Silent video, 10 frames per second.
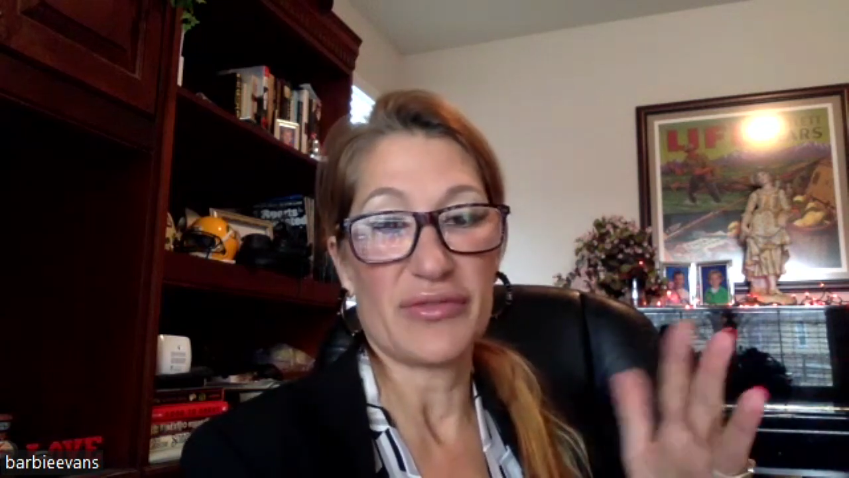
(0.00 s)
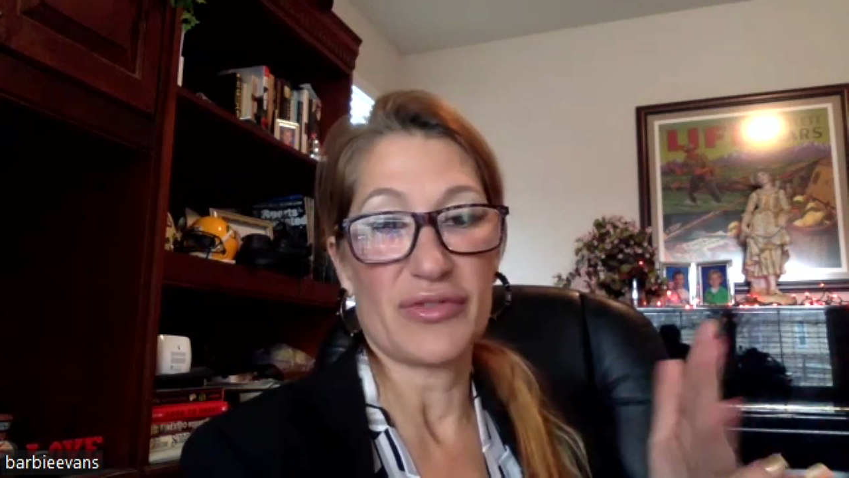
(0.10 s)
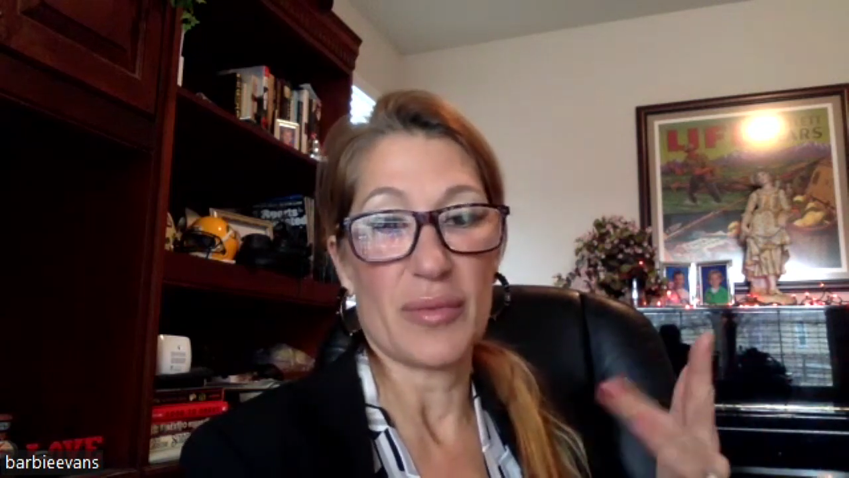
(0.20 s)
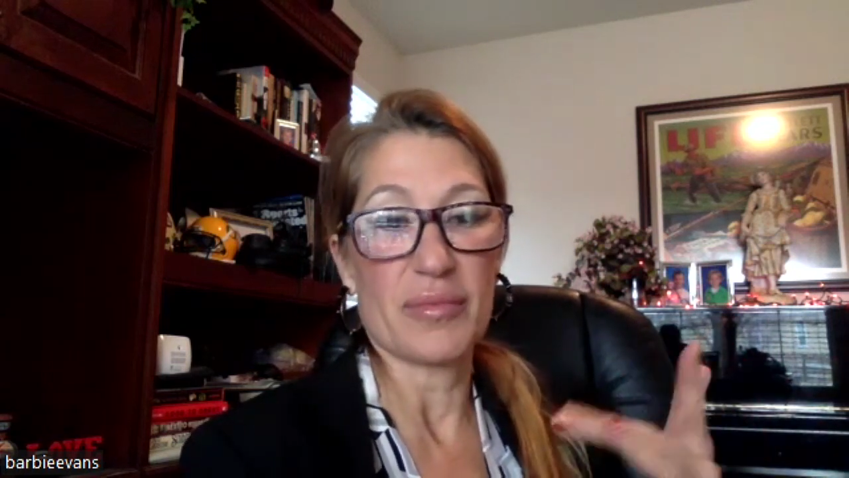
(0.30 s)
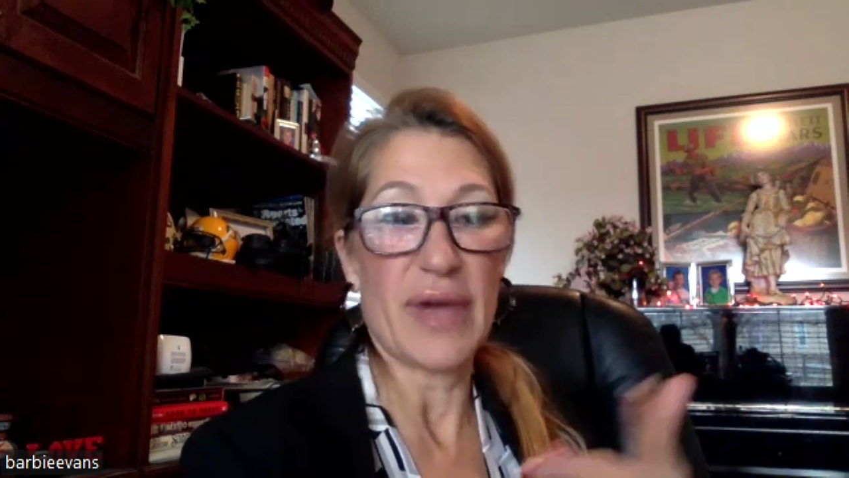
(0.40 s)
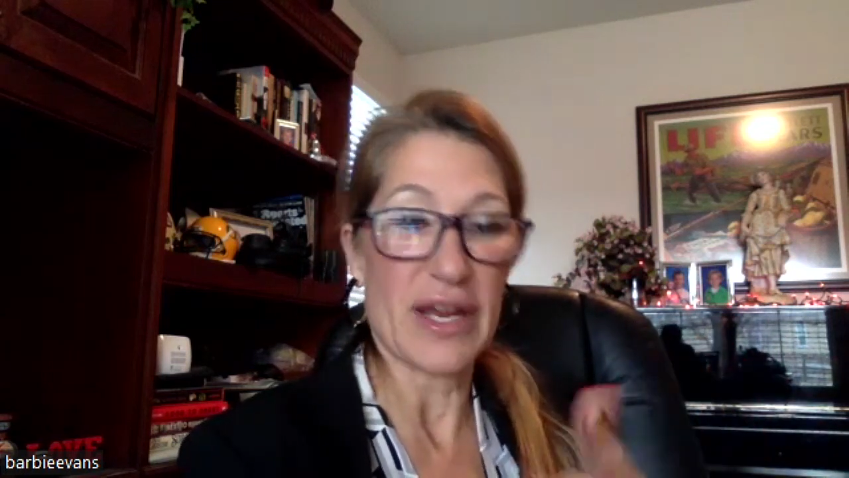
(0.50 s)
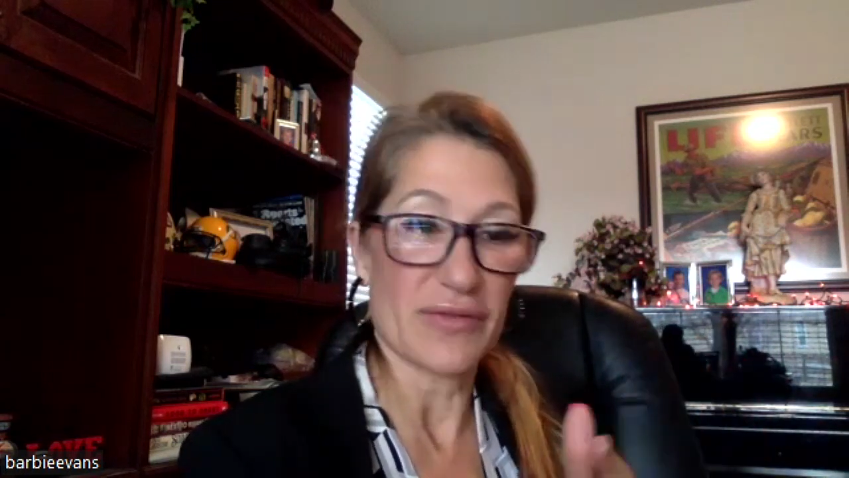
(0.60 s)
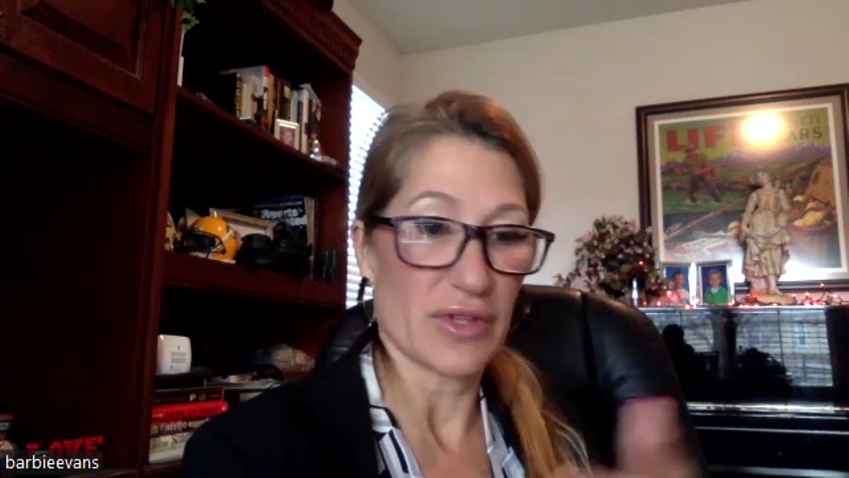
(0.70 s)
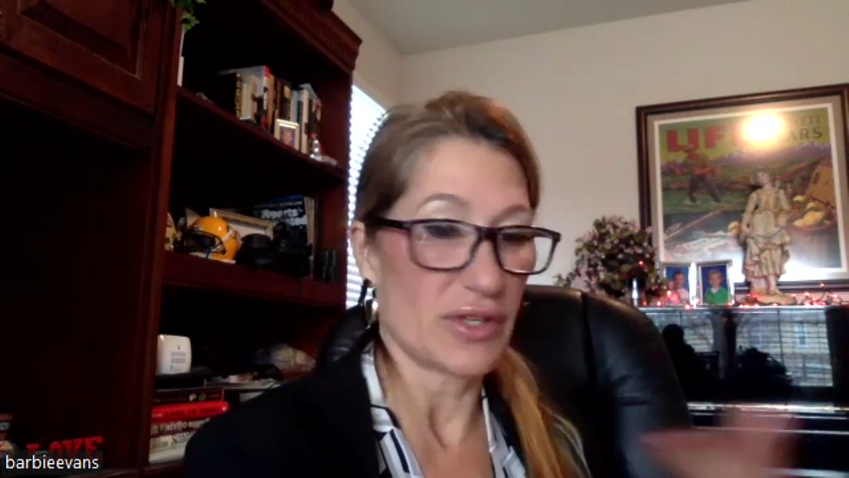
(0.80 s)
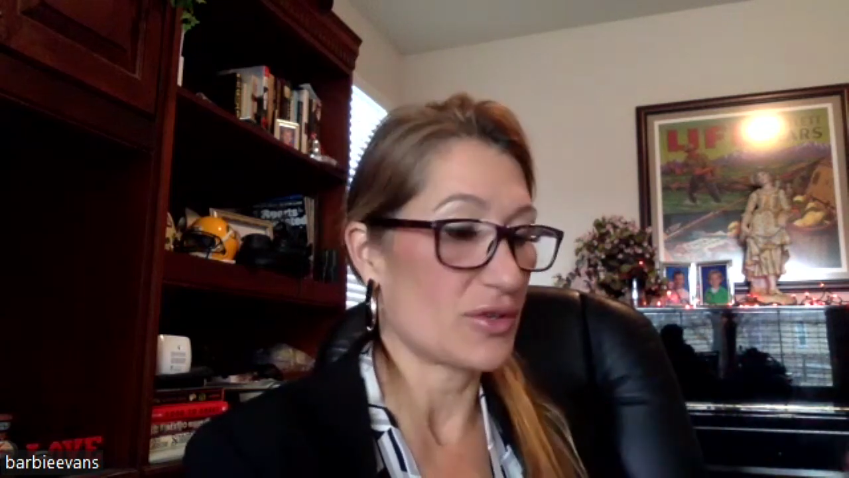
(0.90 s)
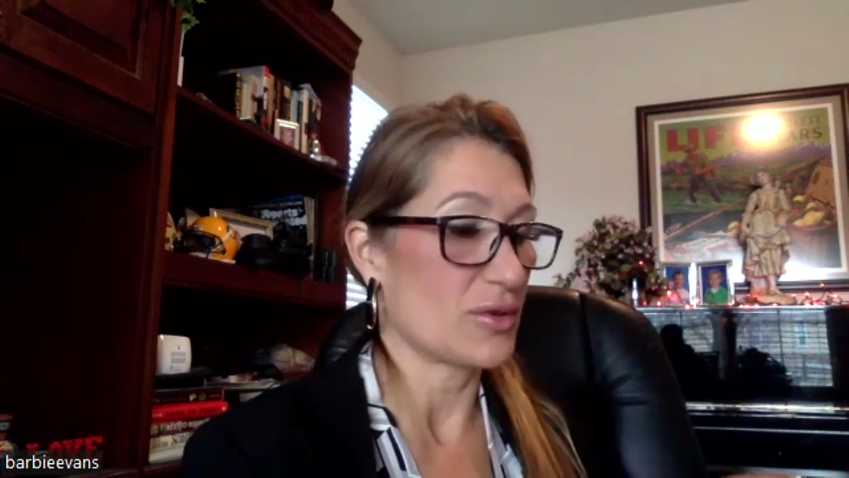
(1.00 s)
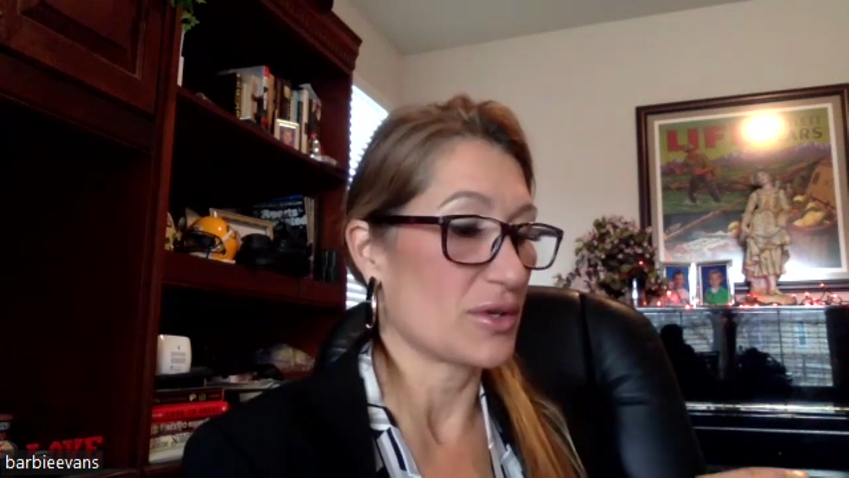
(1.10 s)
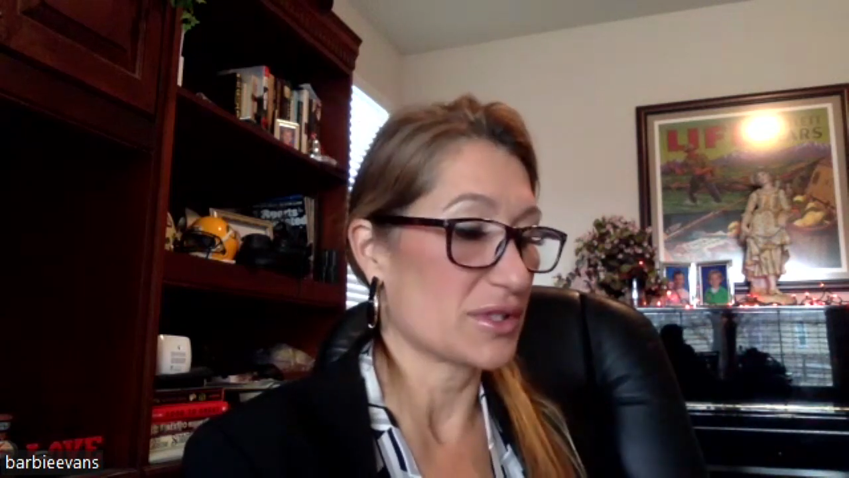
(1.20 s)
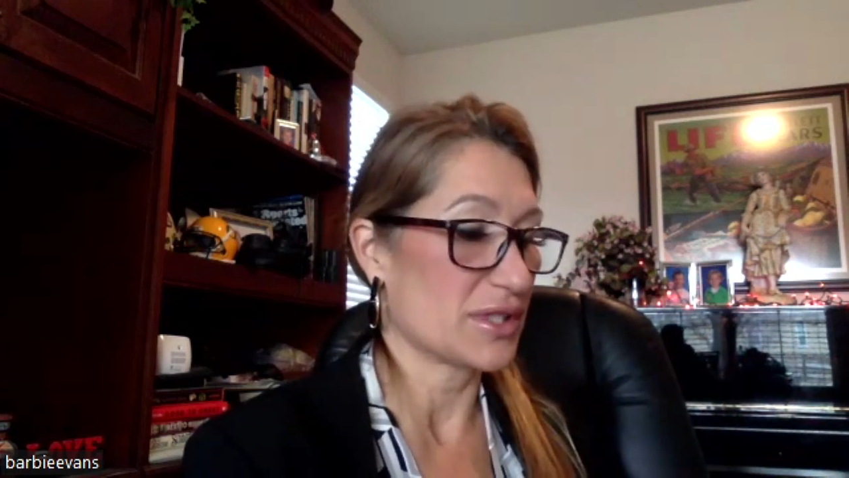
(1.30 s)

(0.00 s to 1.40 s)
from painful intercourse,